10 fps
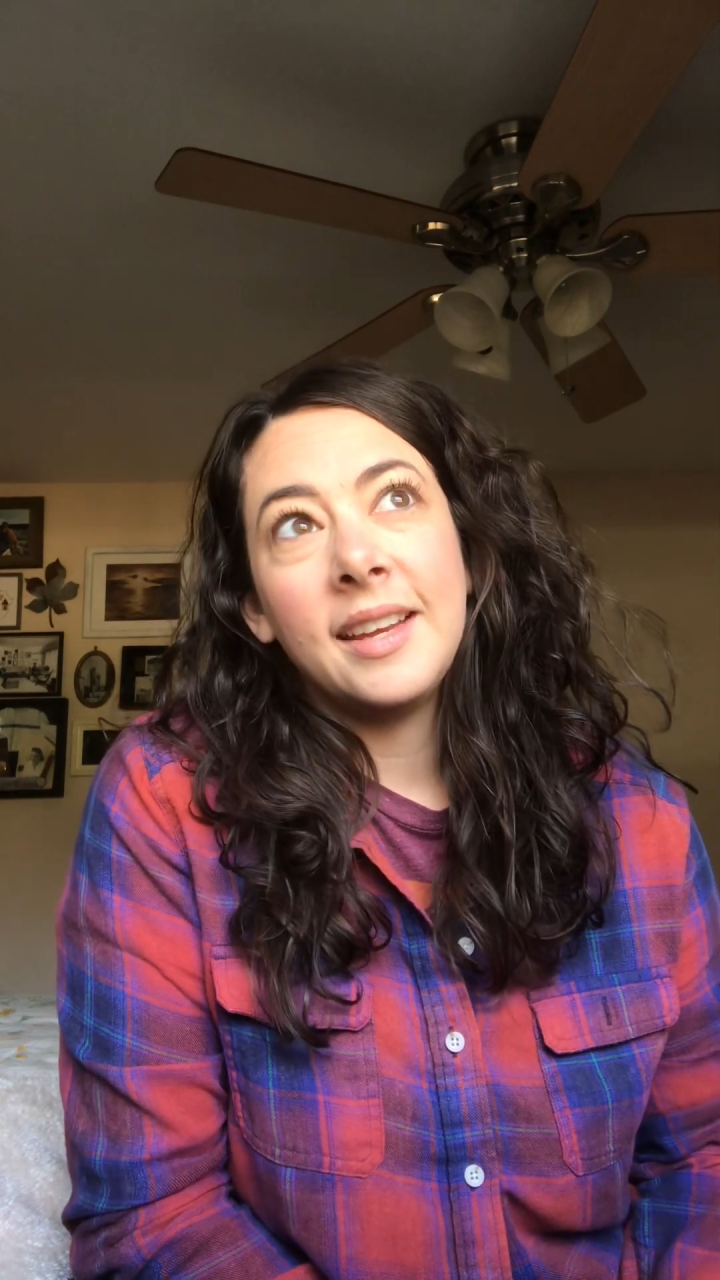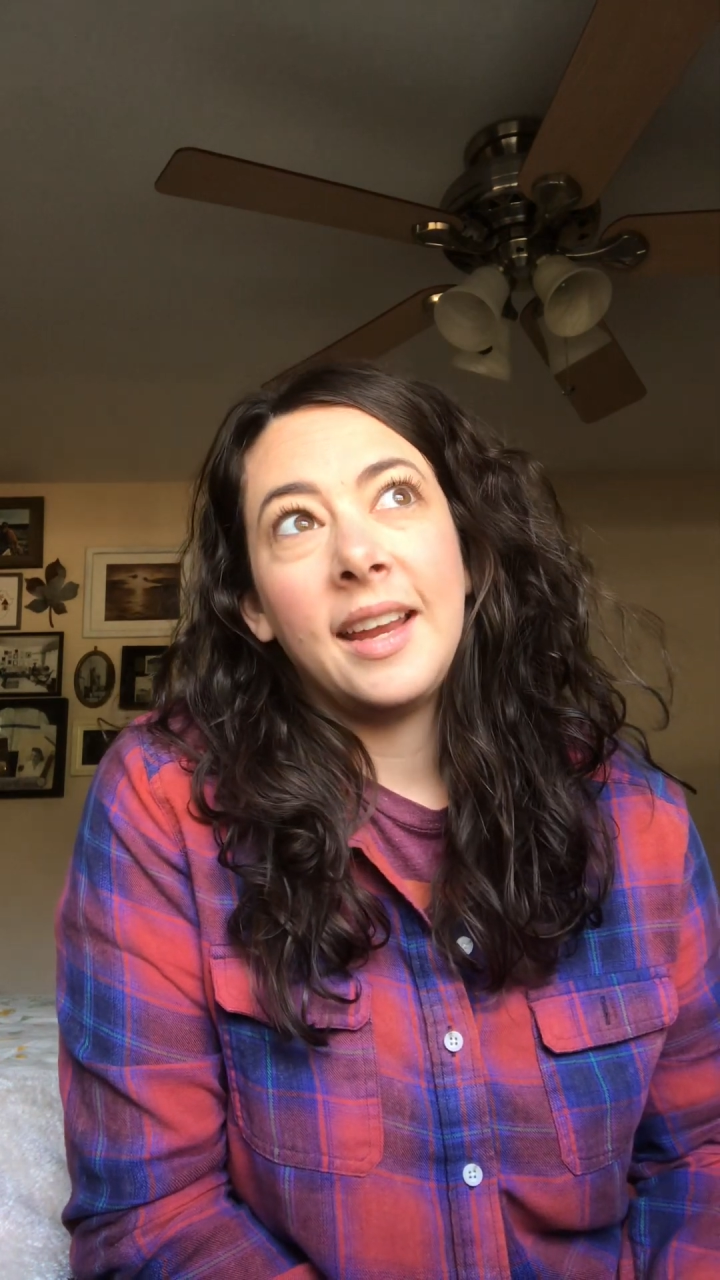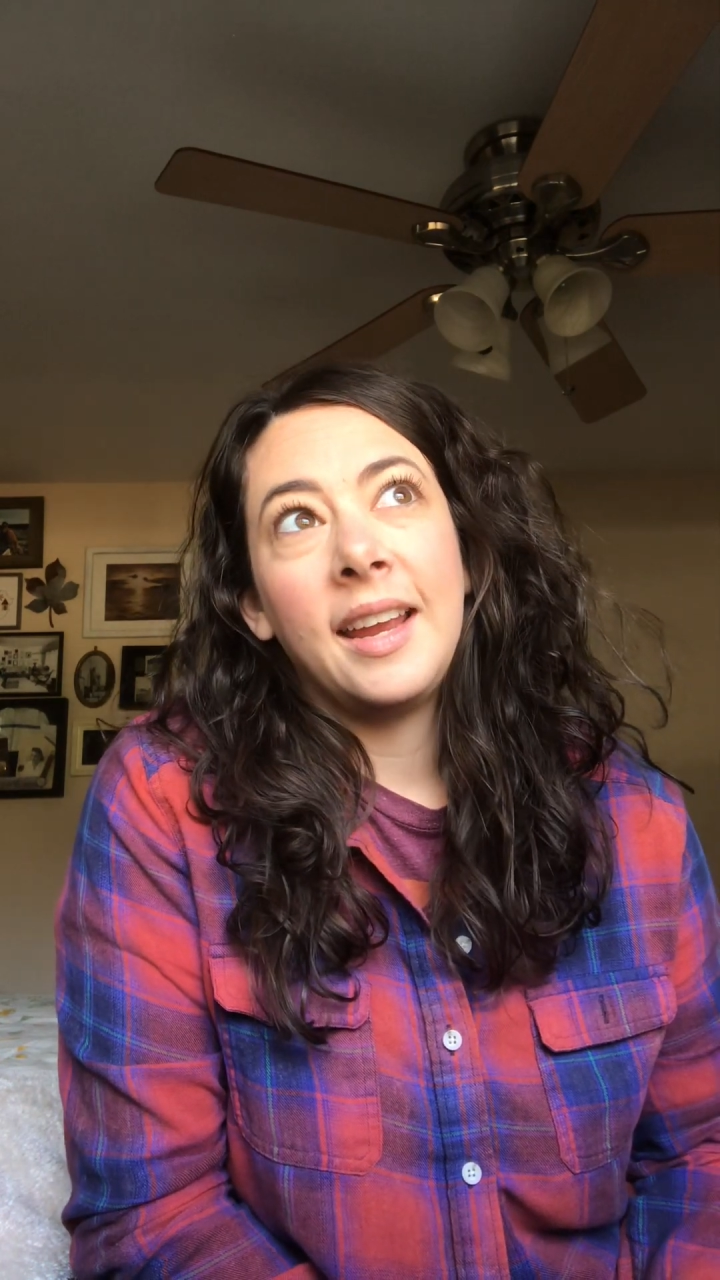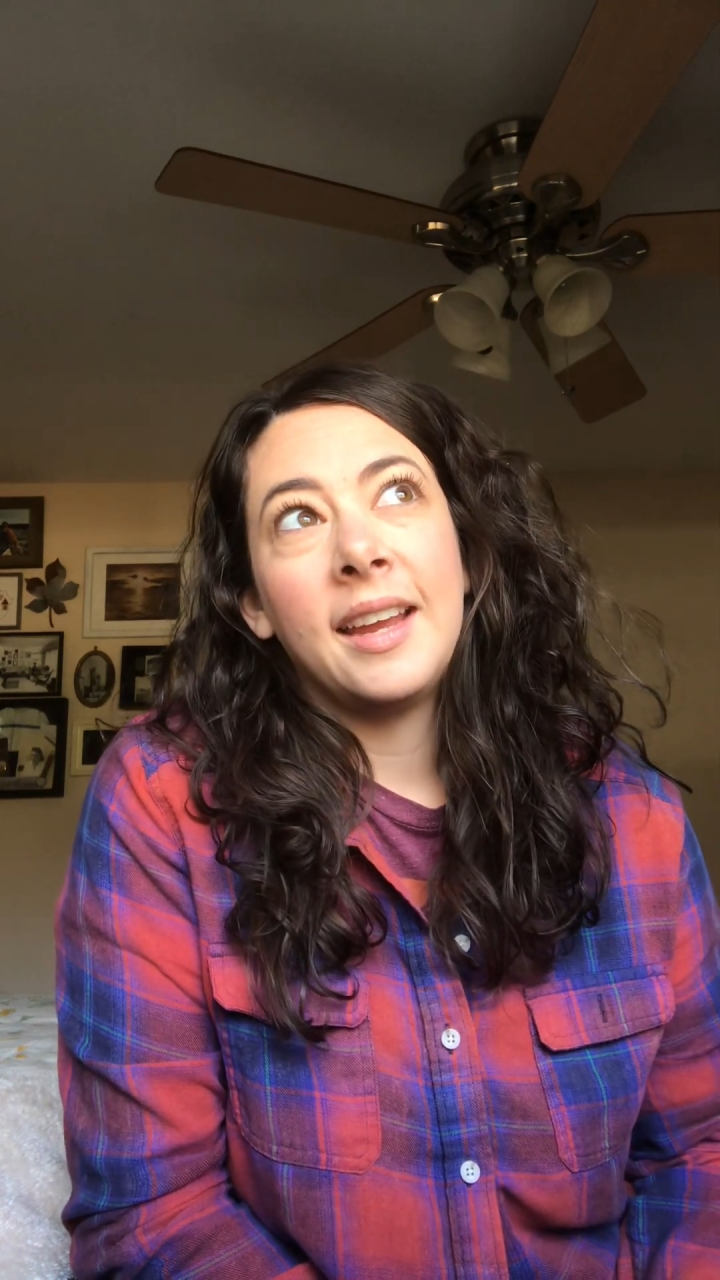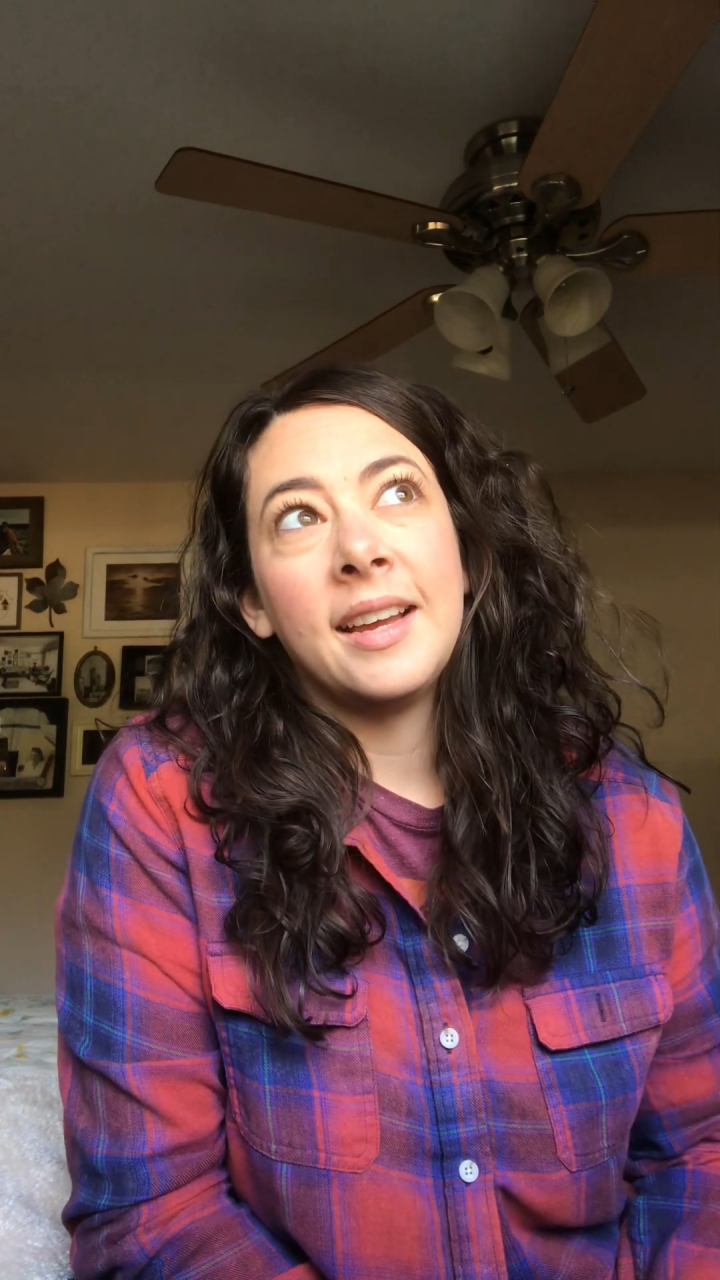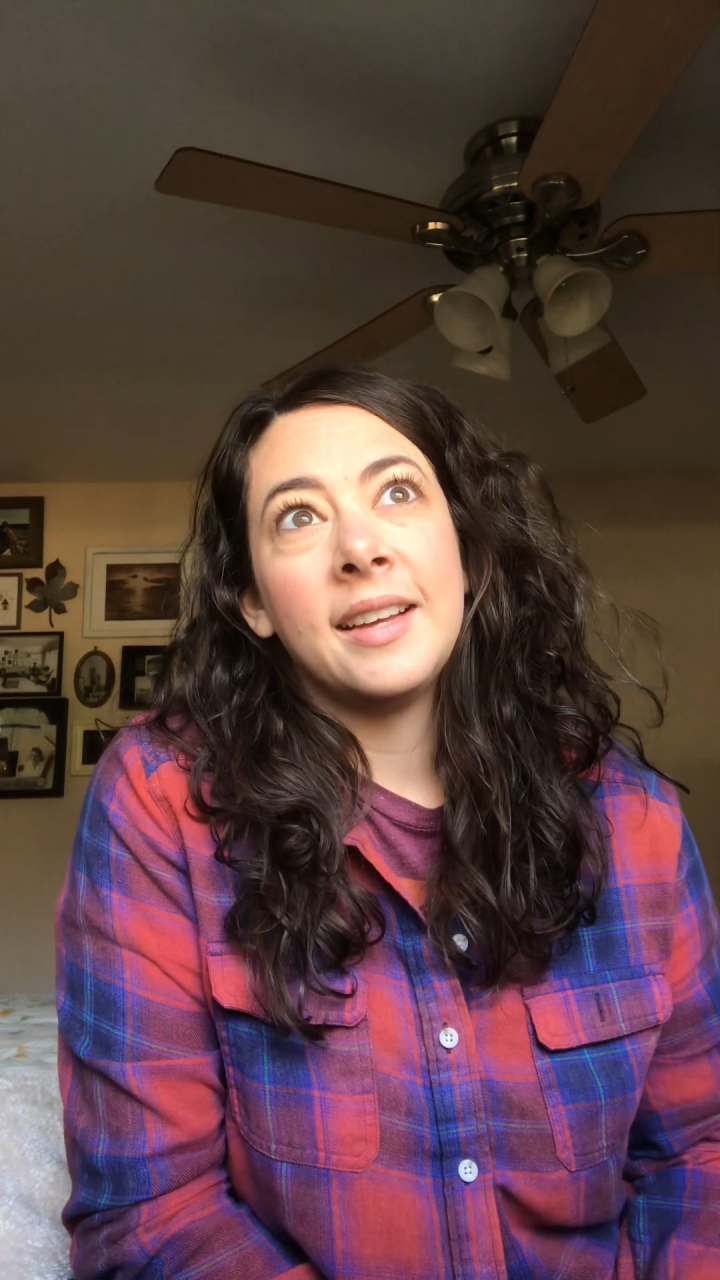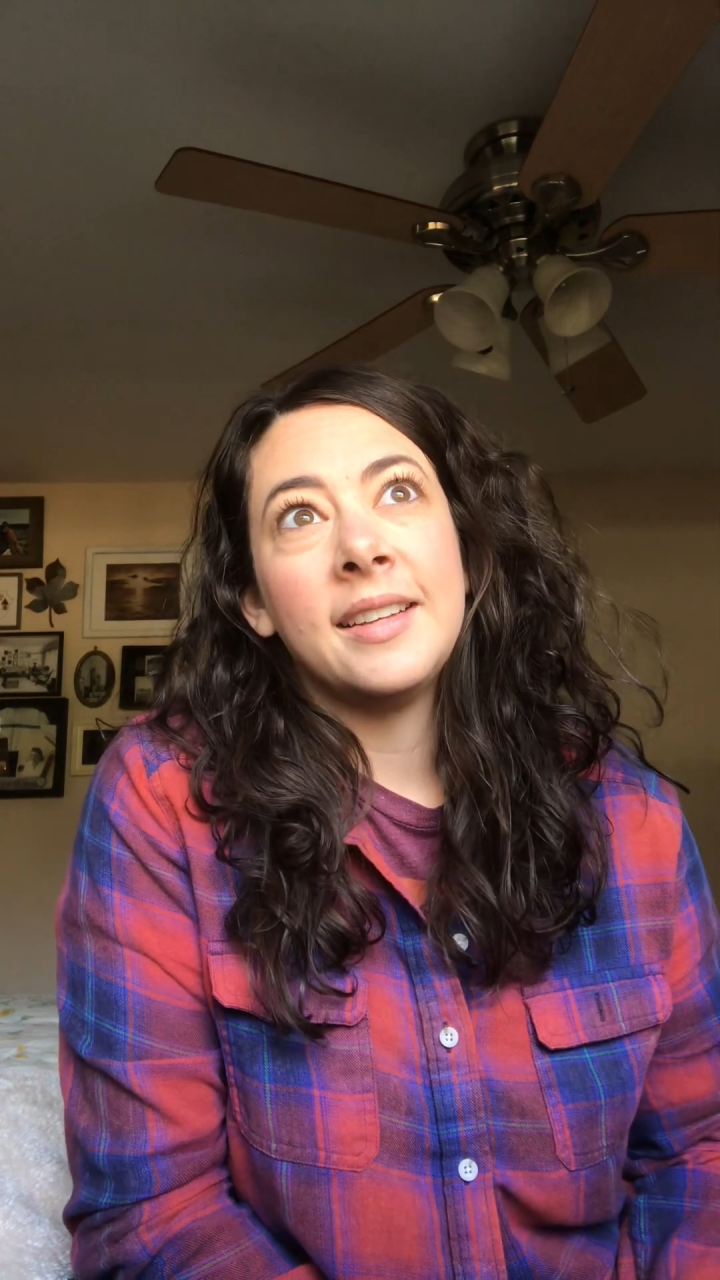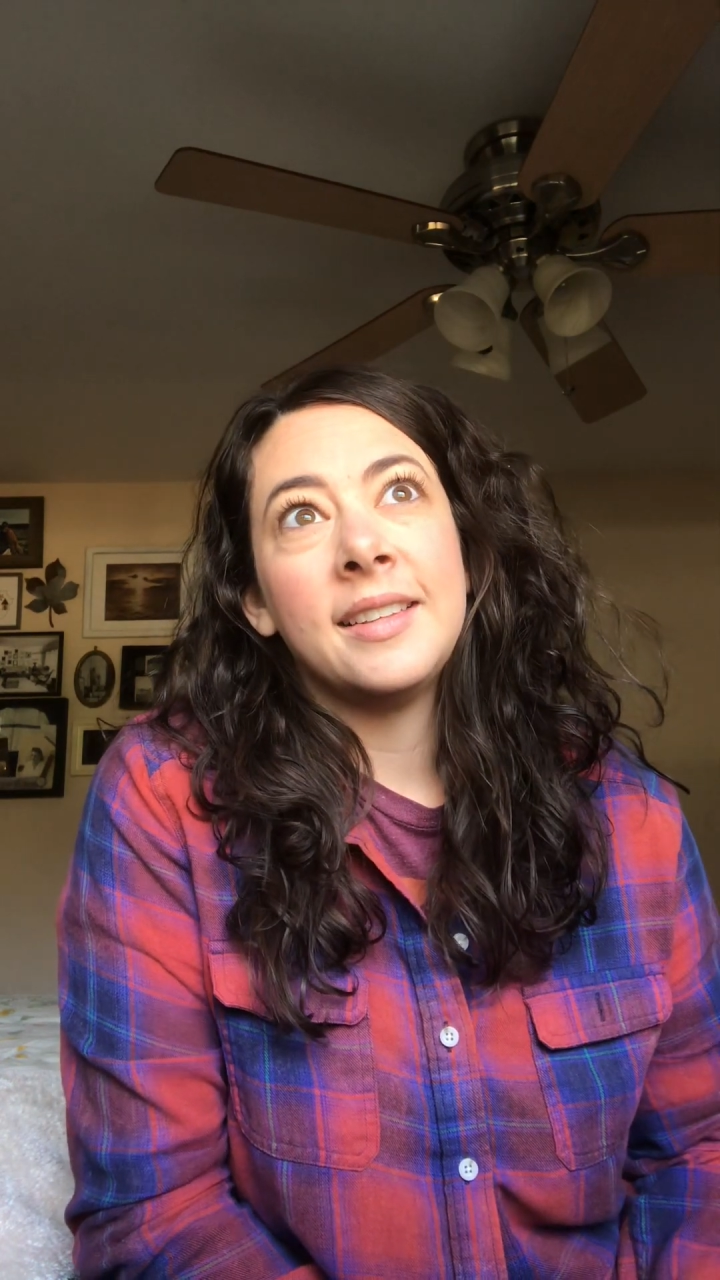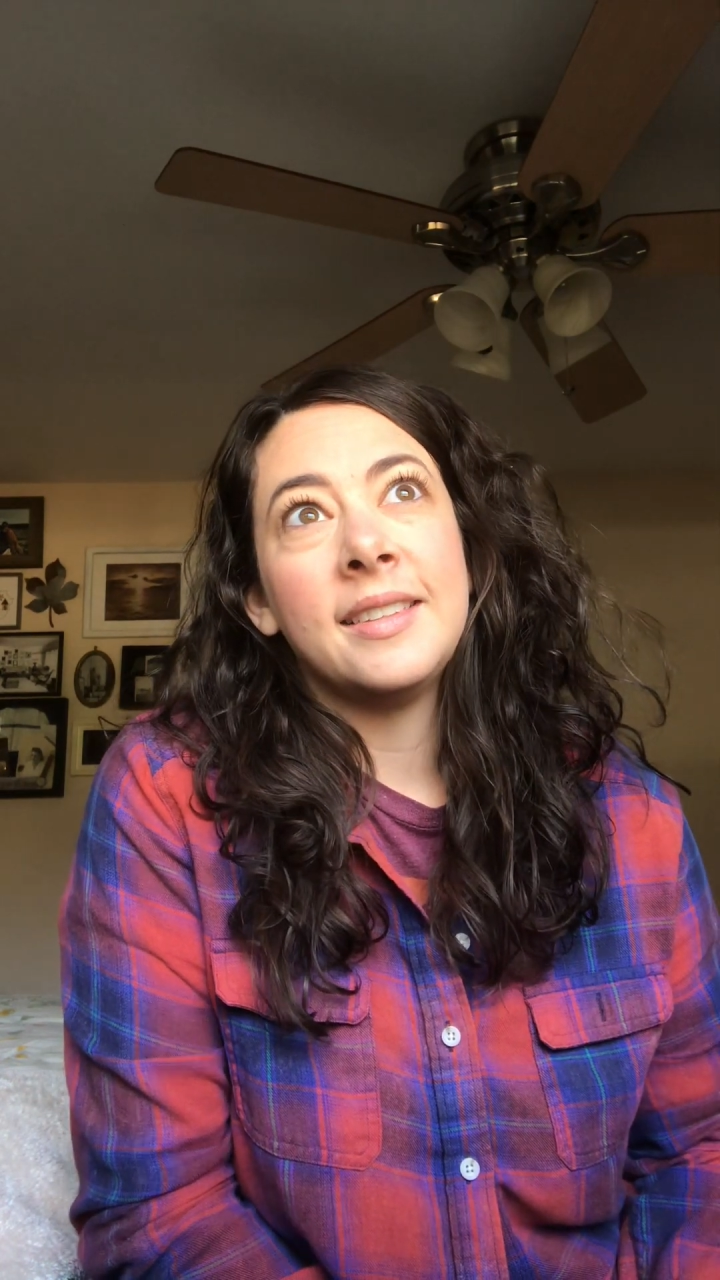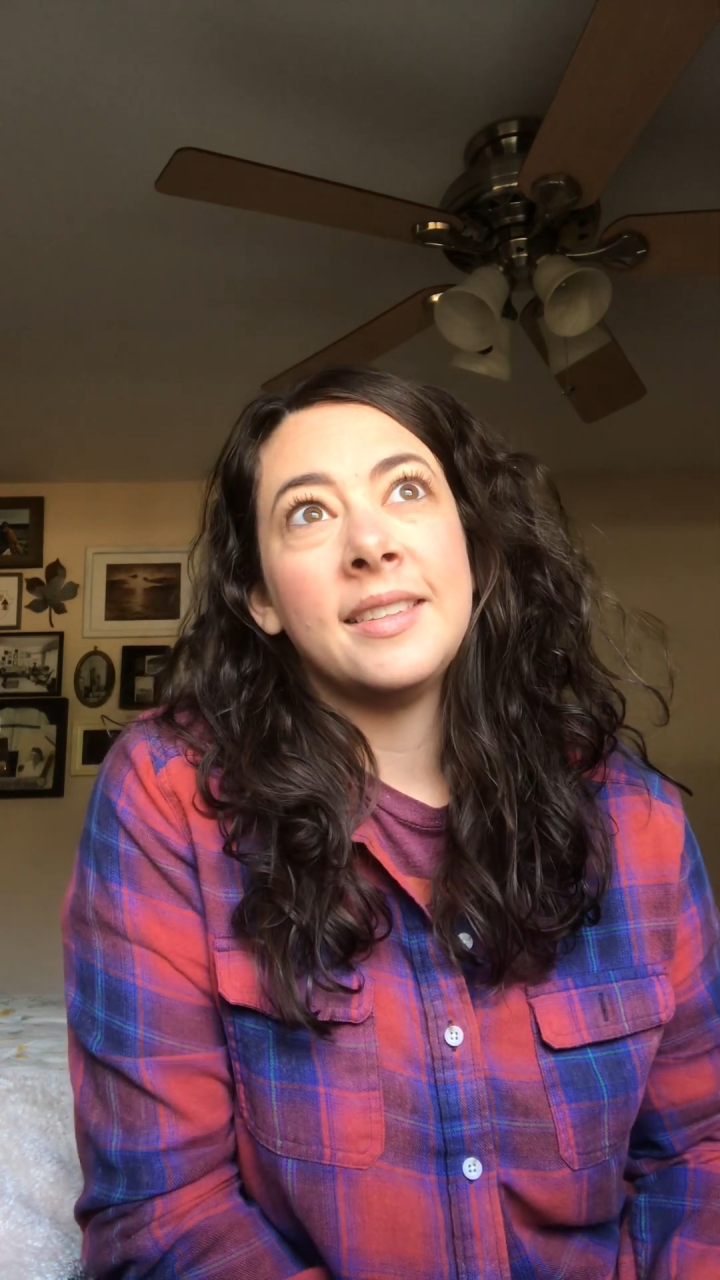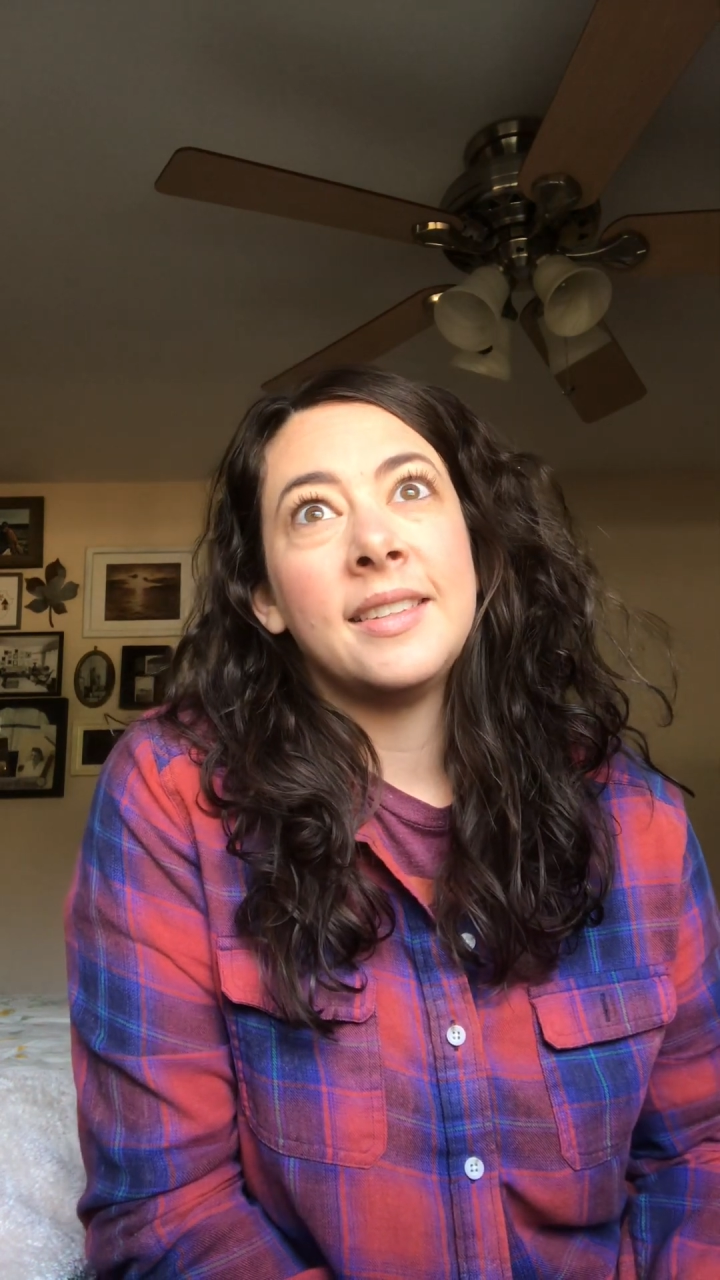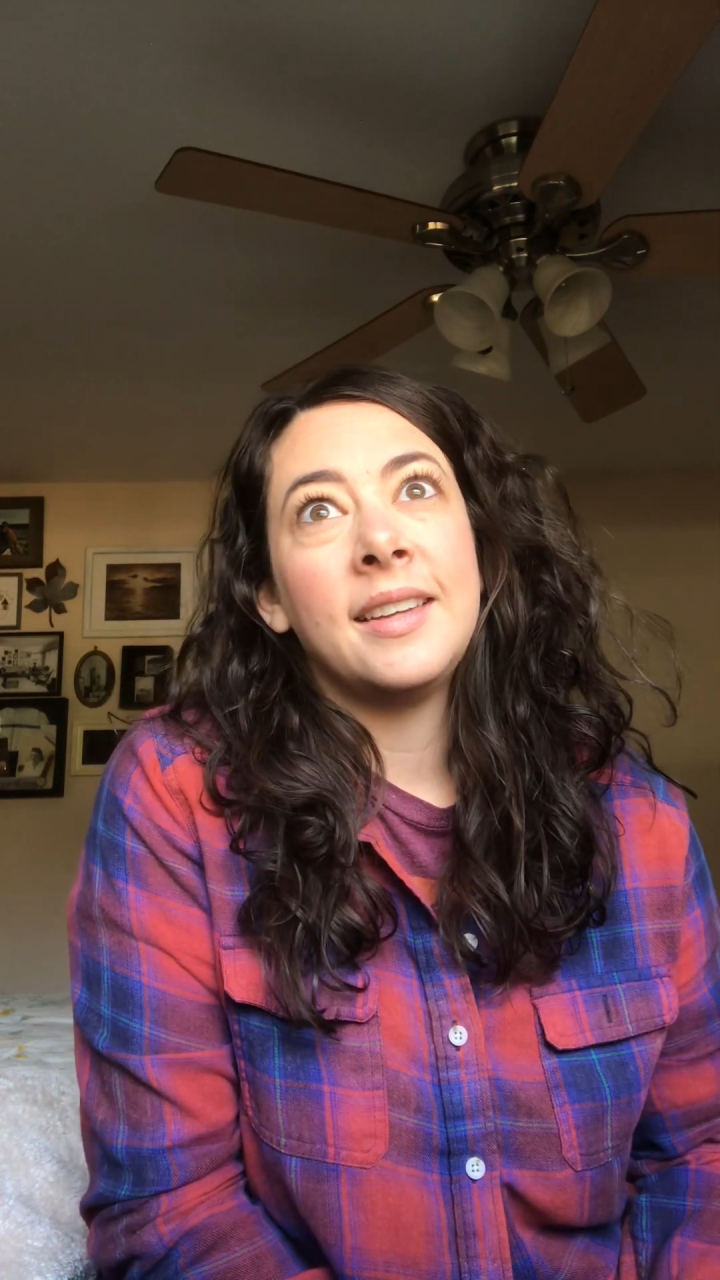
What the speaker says: and